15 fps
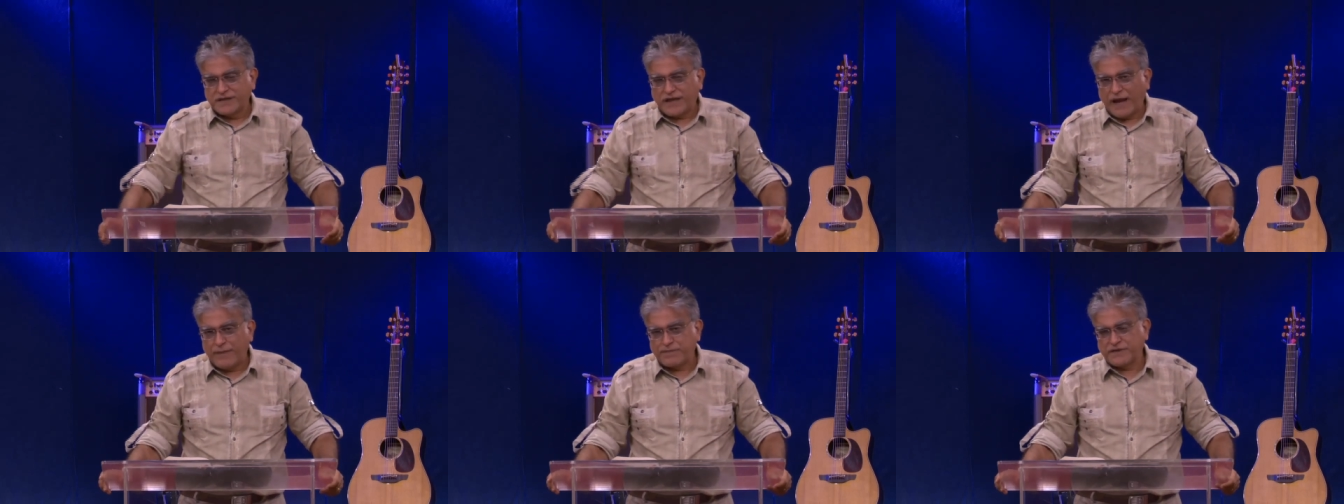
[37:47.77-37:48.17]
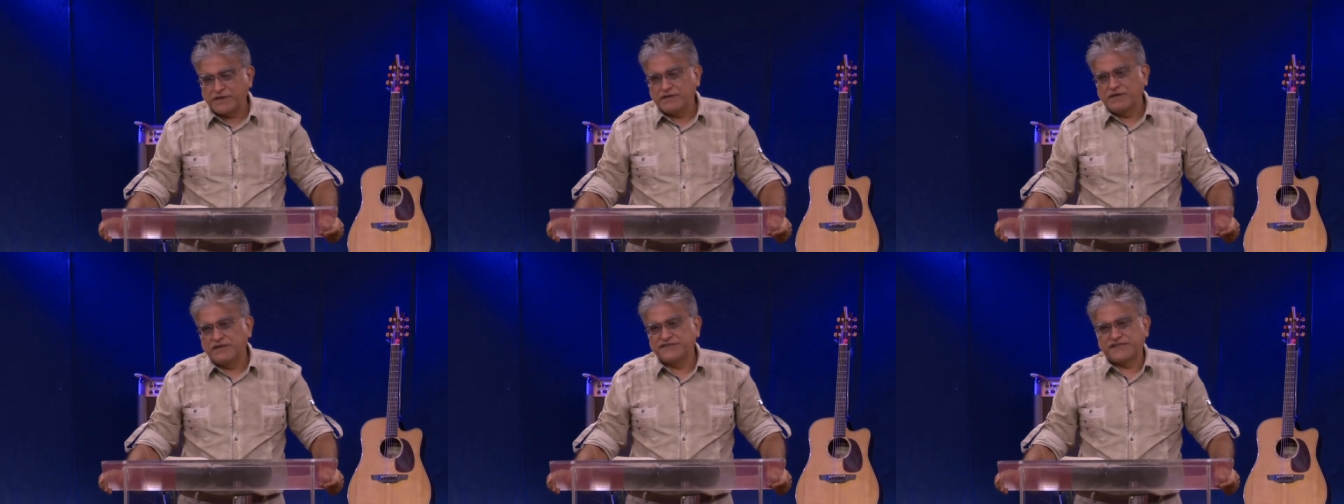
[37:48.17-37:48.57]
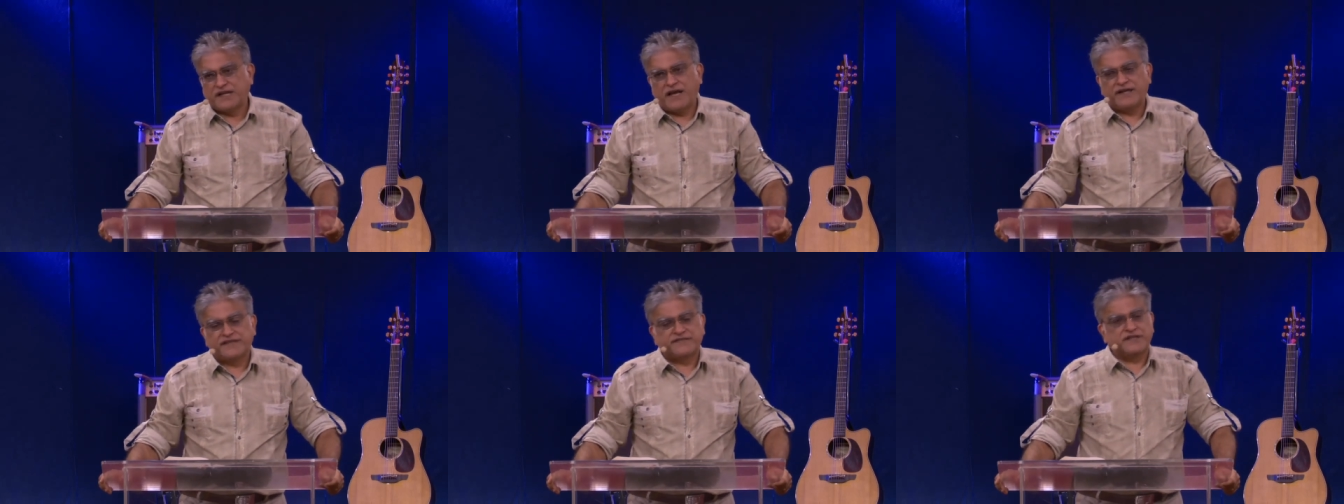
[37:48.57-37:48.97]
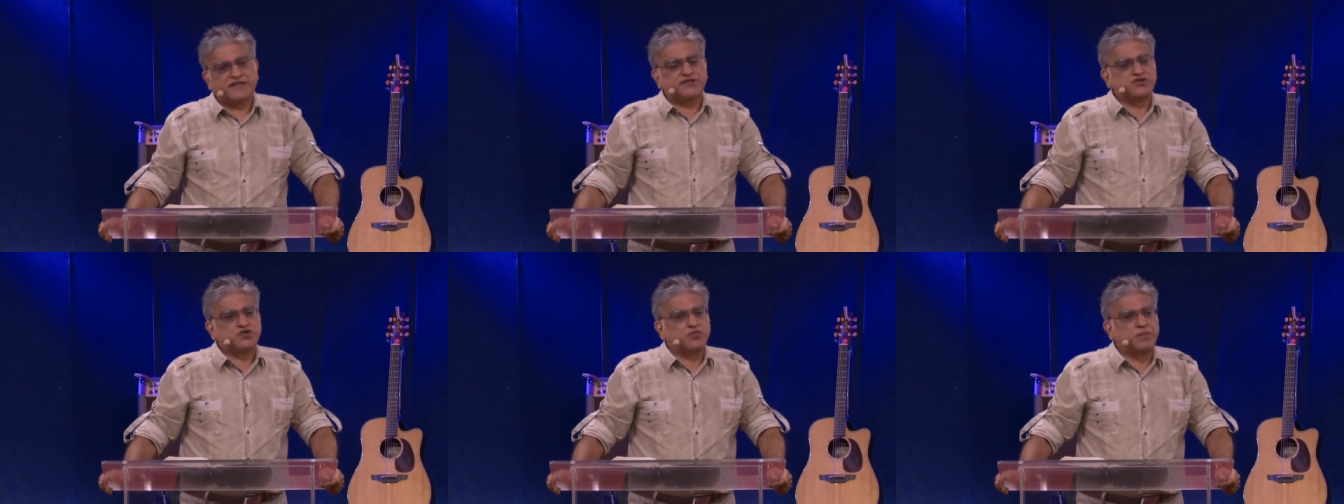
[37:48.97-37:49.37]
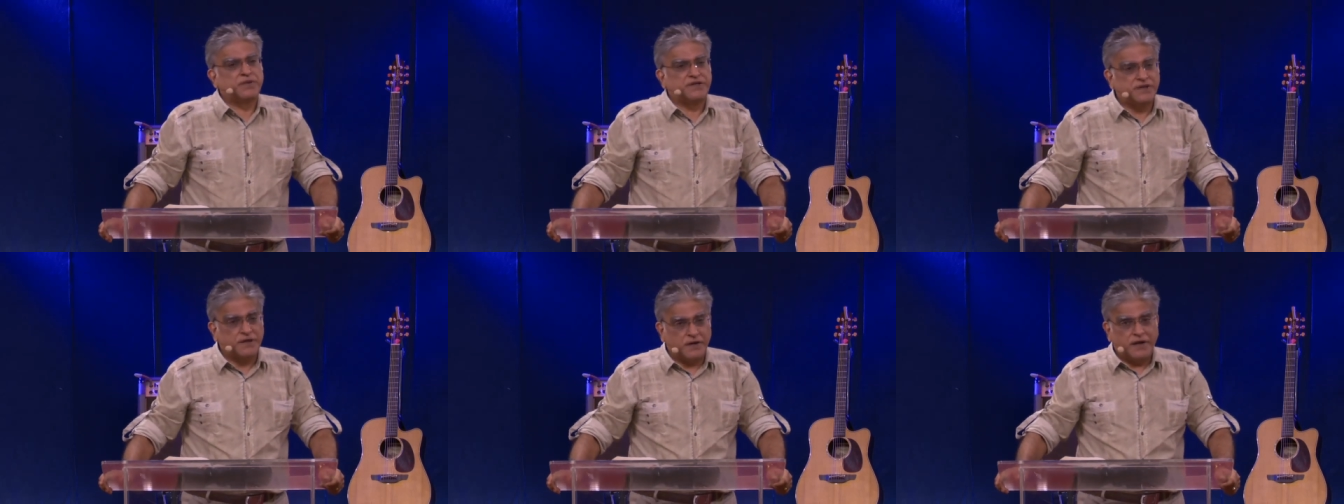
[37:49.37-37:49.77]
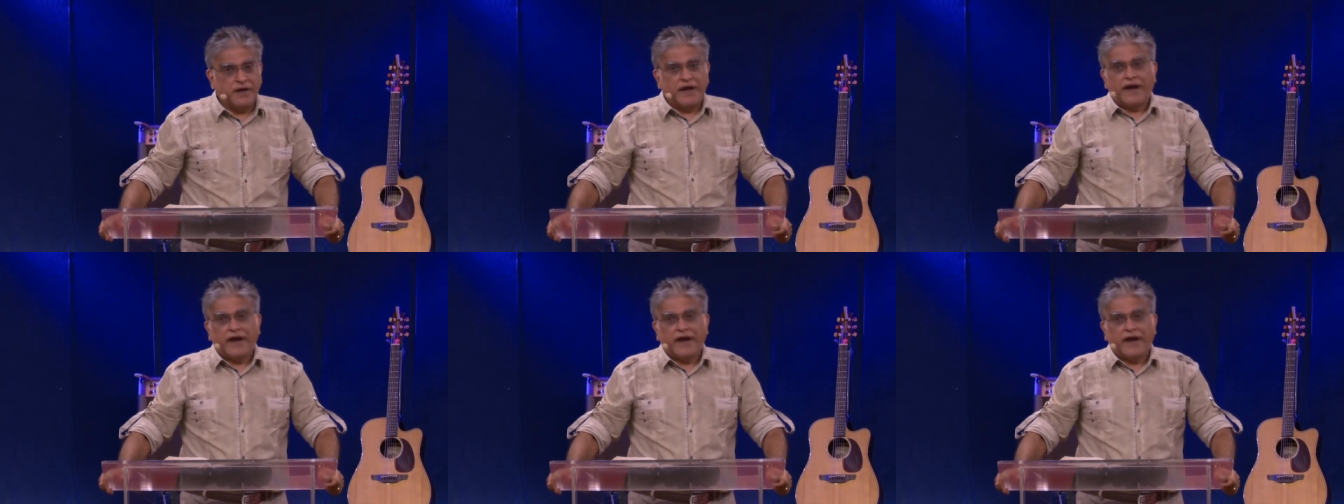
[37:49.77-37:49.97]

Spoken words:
captain decides that it should be turned,